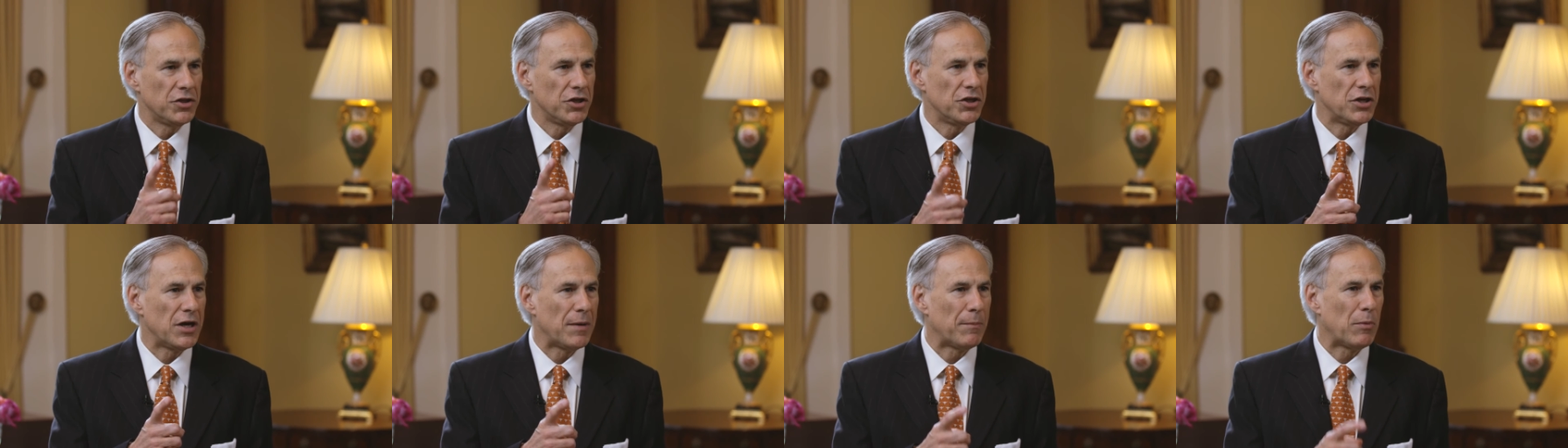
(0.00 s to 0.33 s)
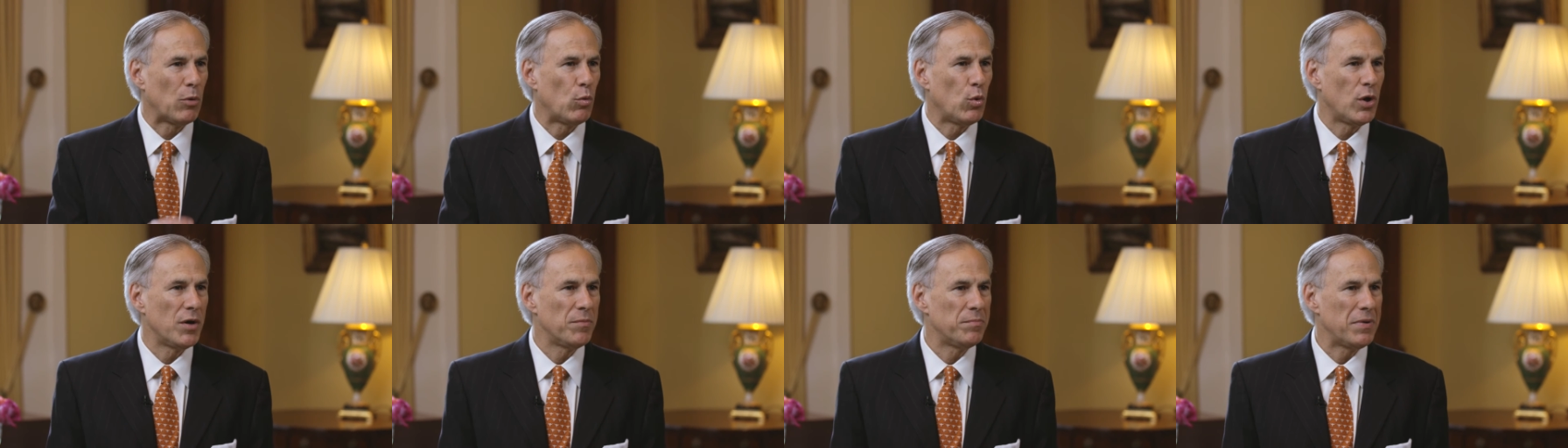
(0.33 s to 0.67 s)
the
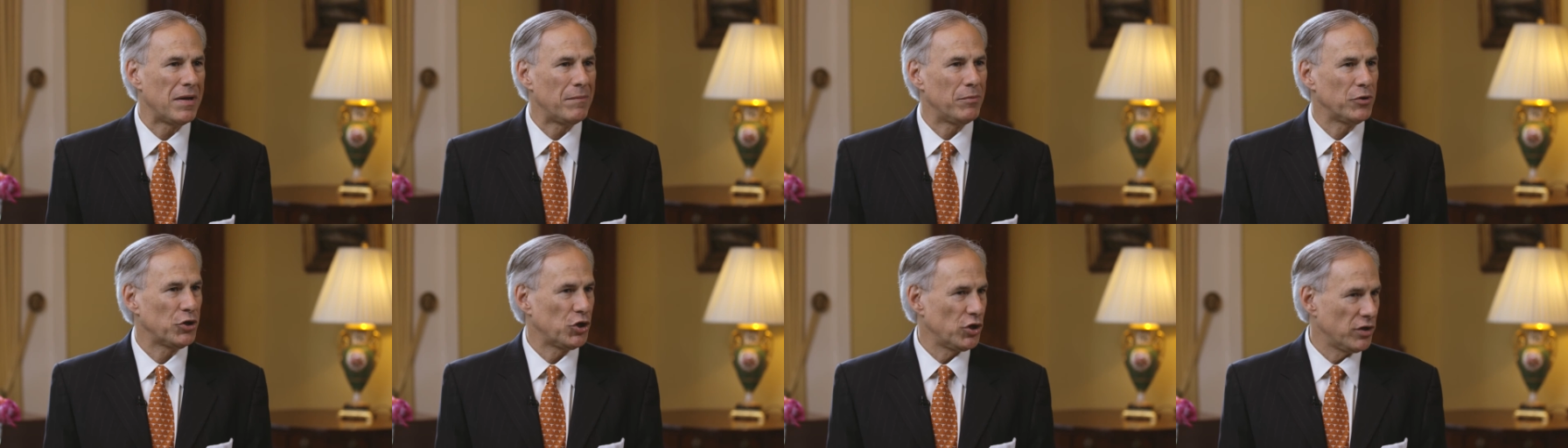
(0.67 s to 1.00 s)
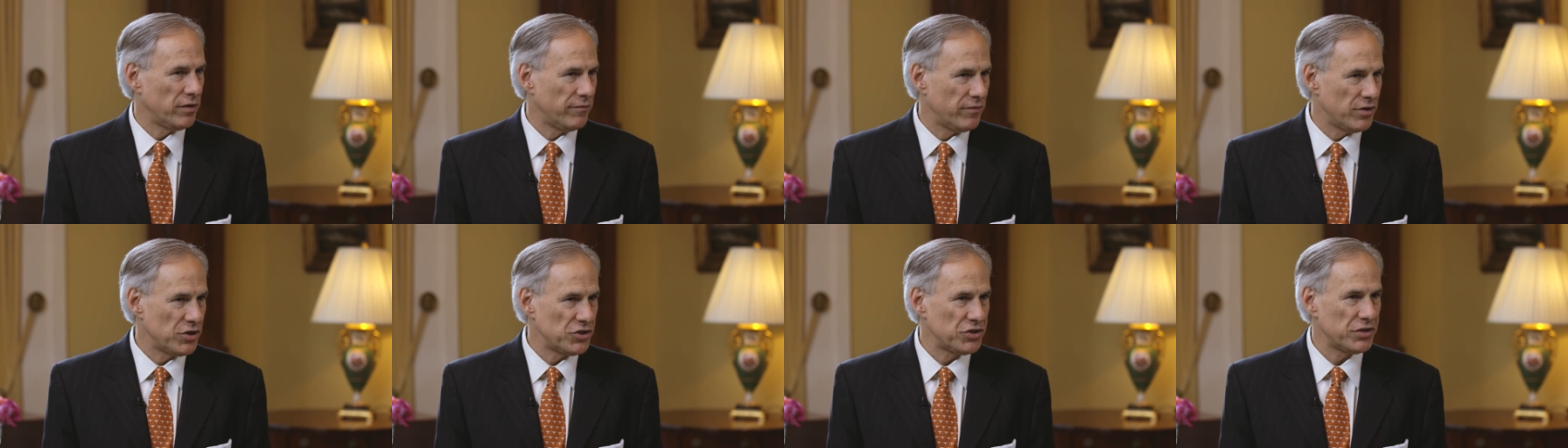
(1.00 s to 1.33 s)
number one public
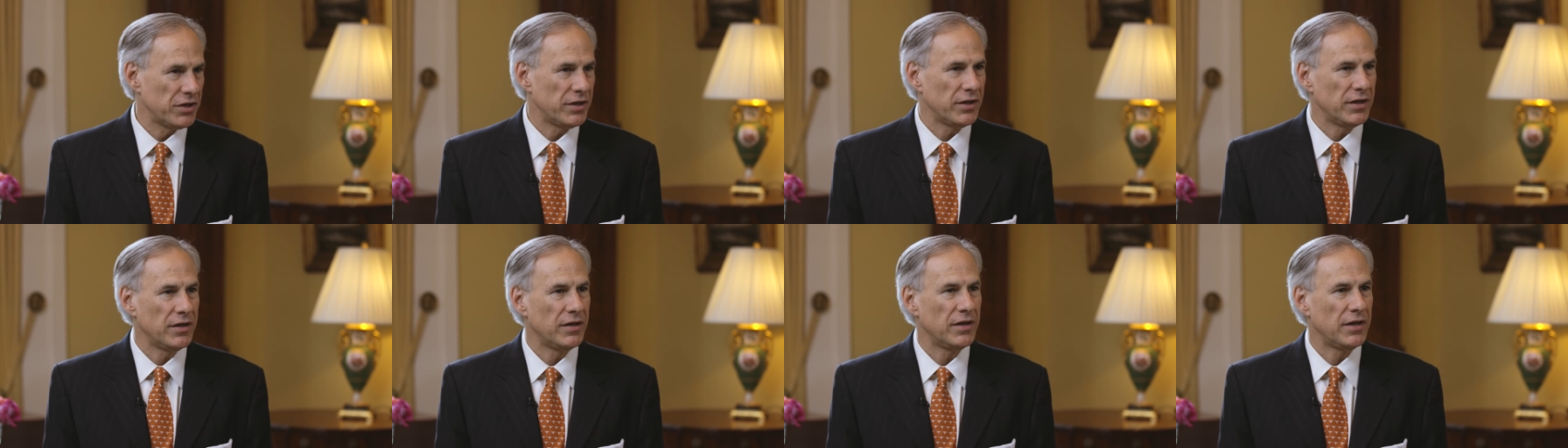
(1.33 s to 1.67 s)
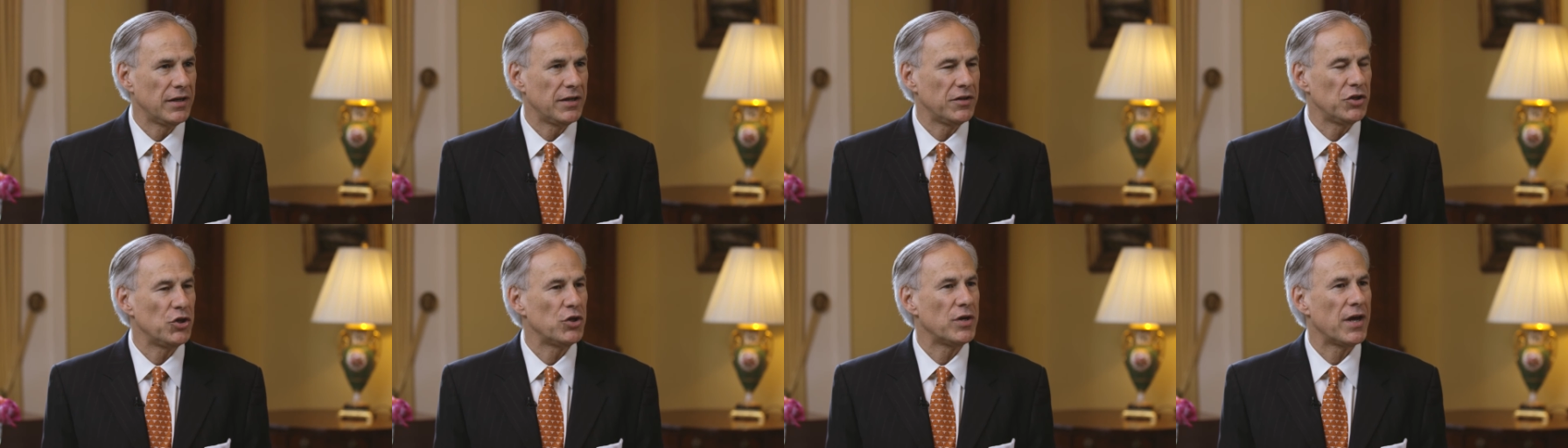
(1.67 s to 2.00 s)
university
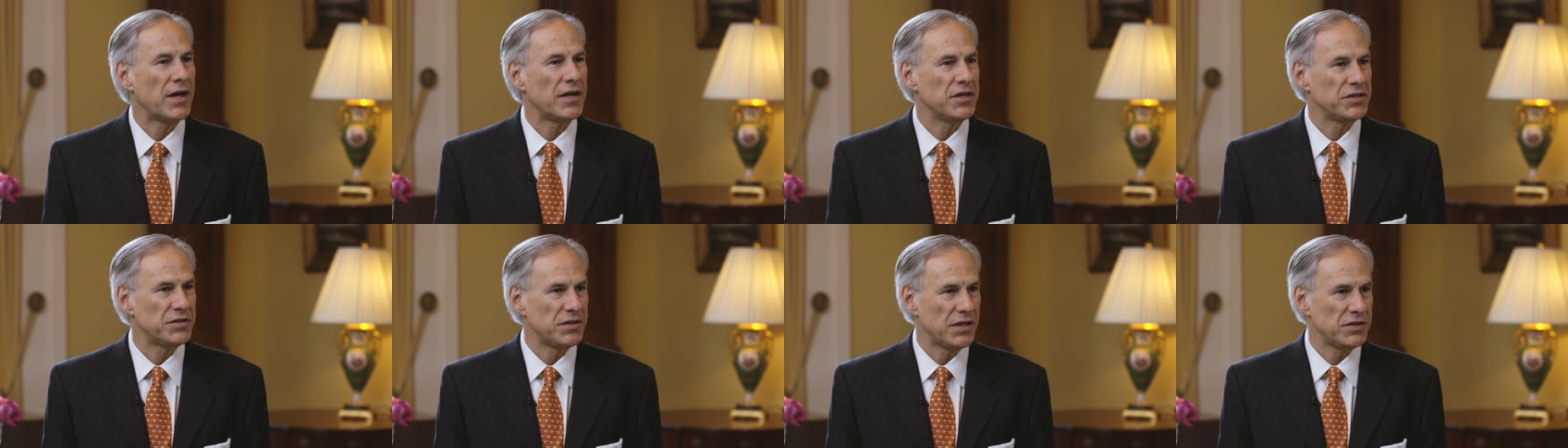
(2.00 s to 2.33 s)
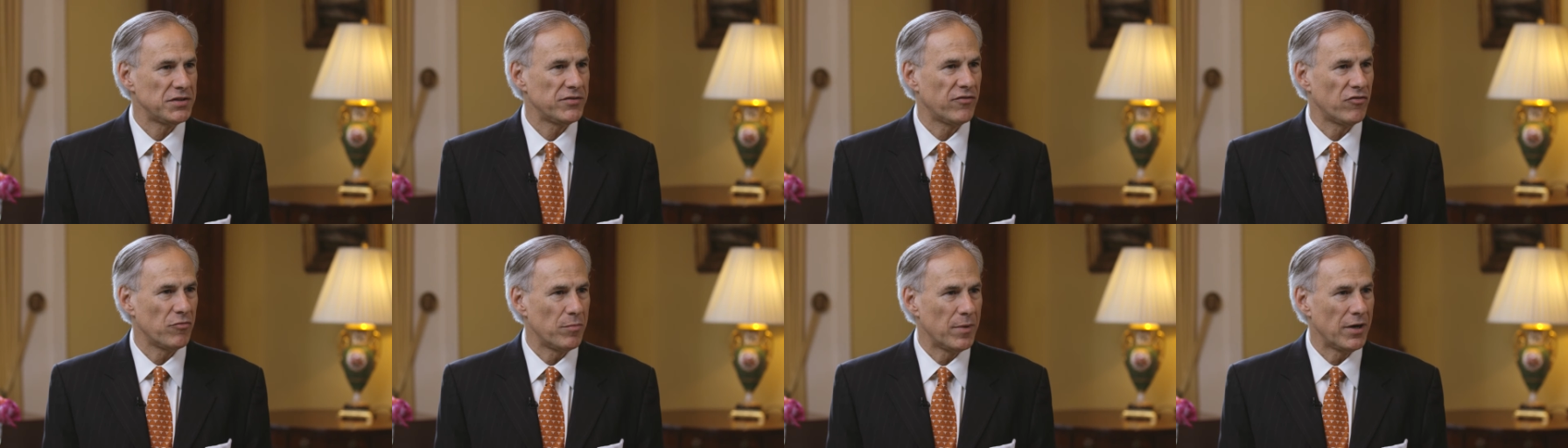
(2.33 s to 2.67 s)
in the United
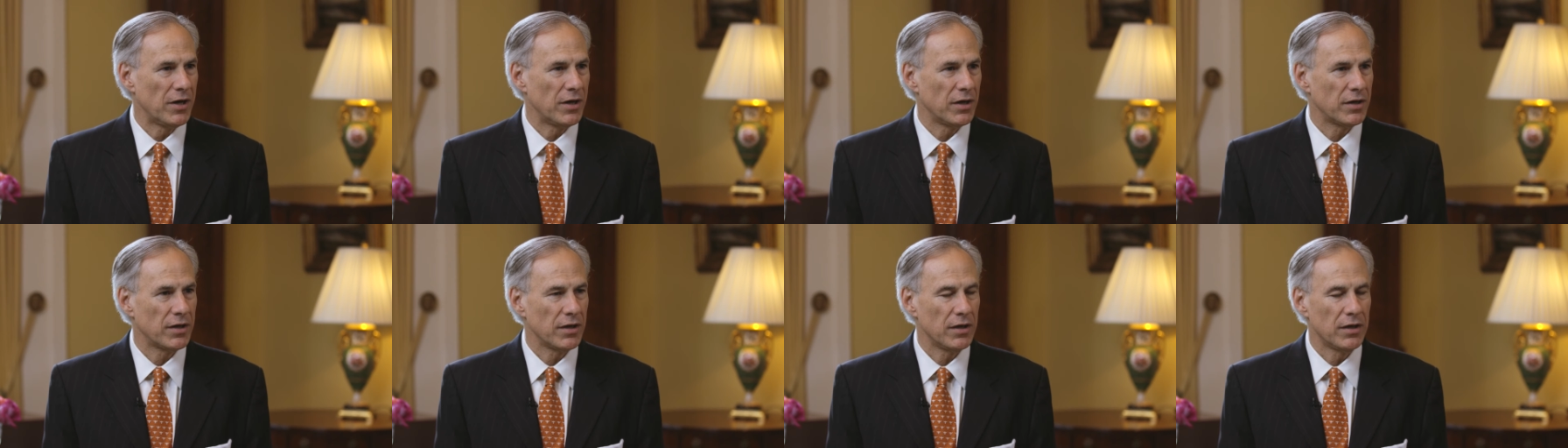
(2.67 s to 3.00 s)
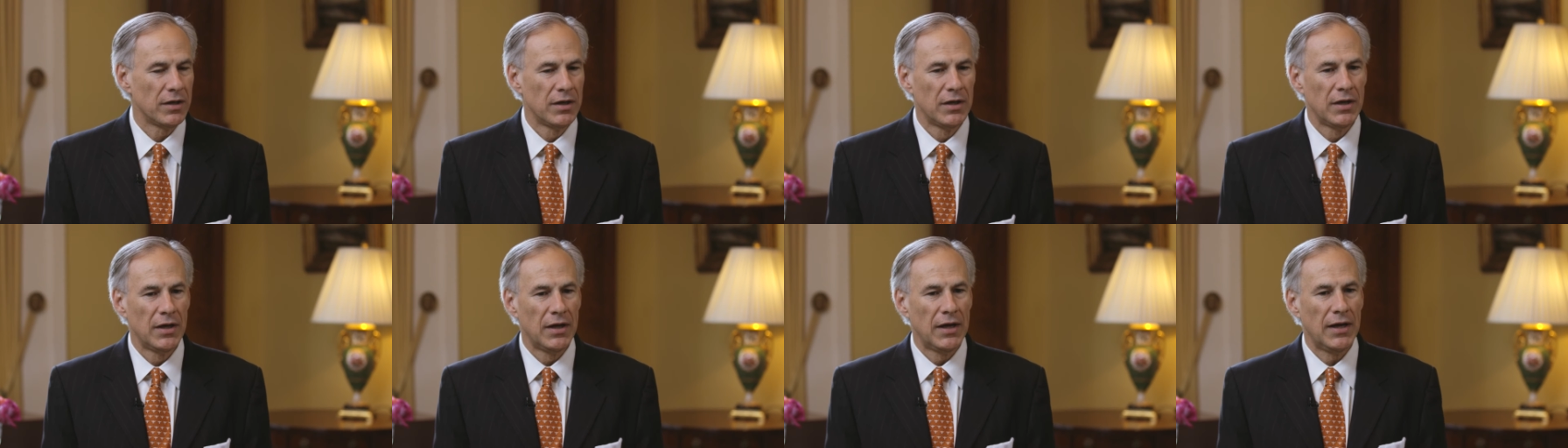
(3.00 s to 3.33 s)
States of America.
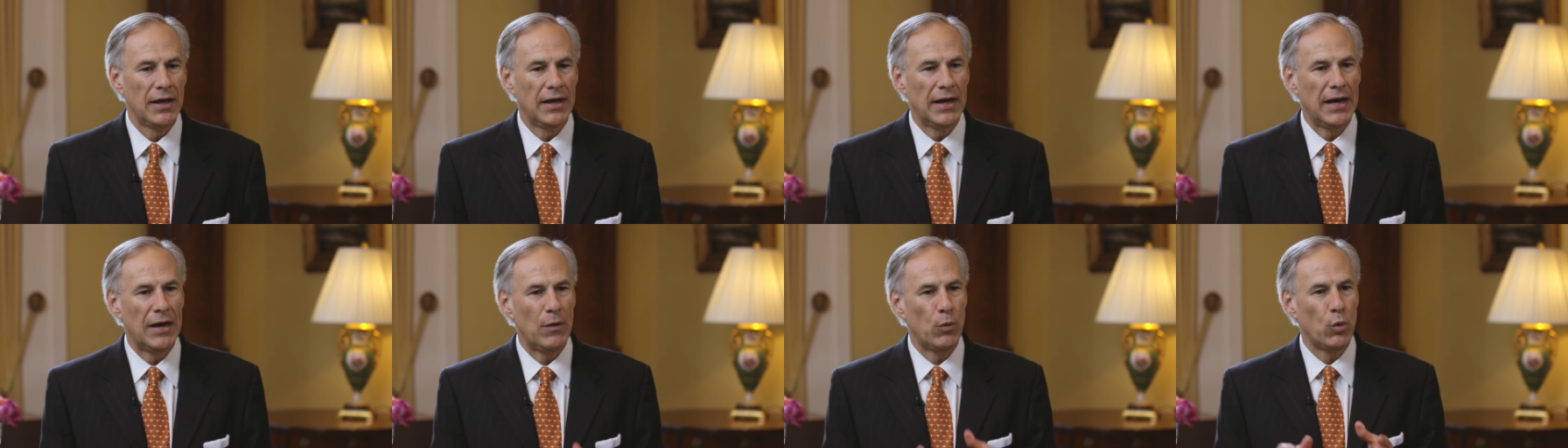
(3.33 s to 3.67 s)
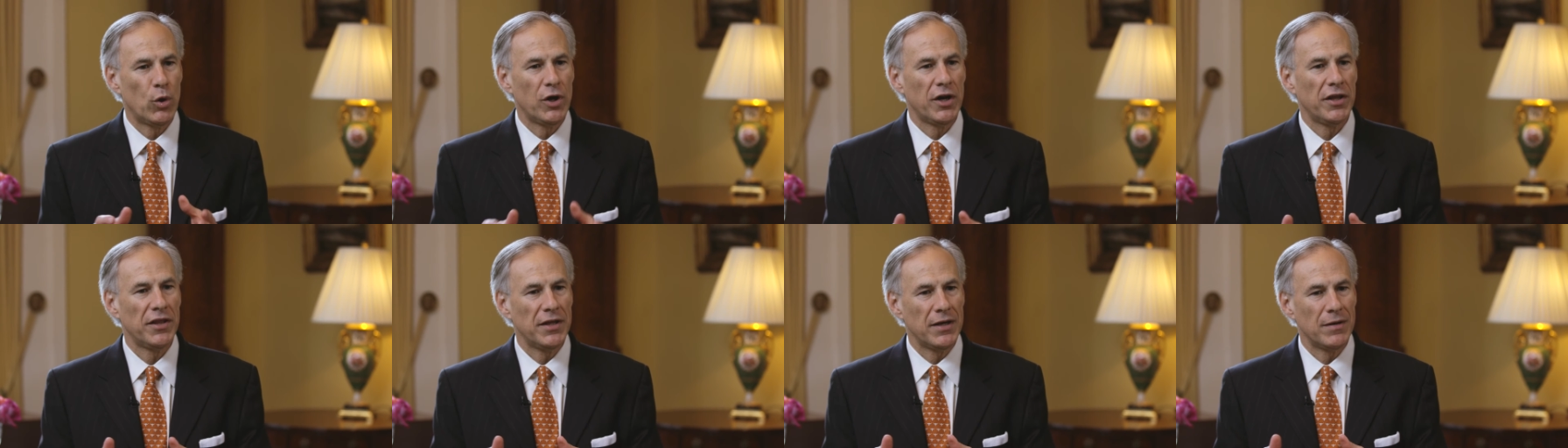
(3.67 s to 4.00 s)
Uh, I
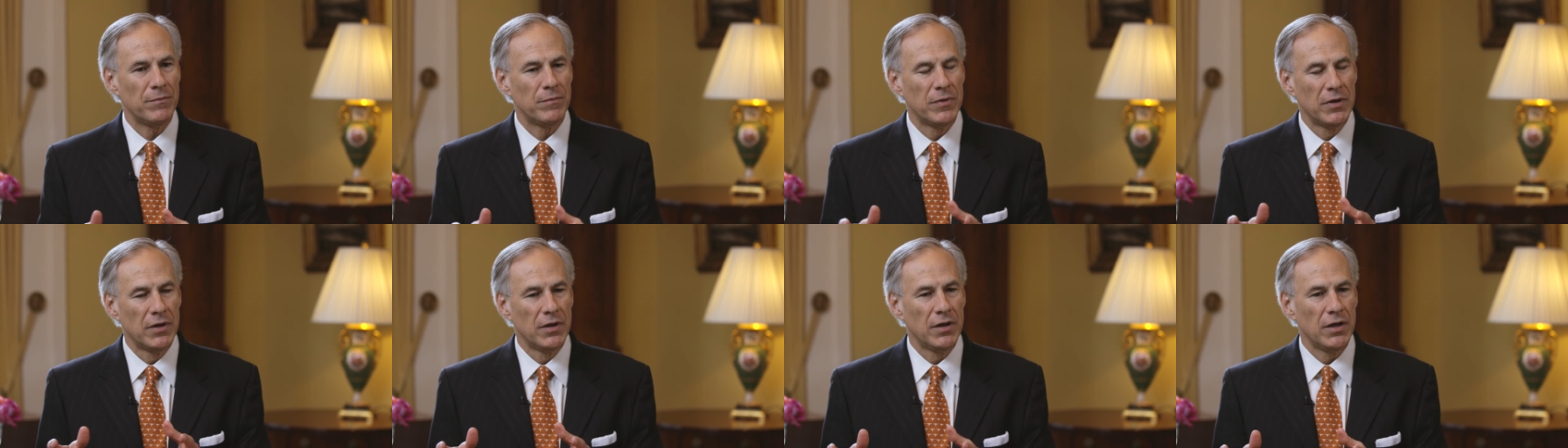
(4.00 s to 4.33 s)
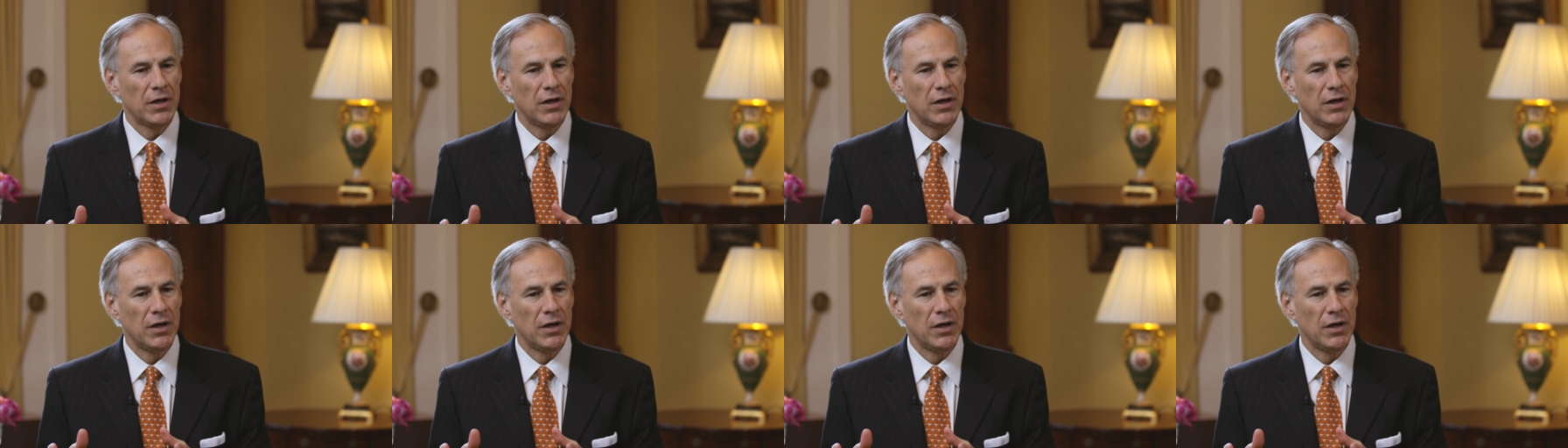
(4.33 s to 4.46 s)
wanted them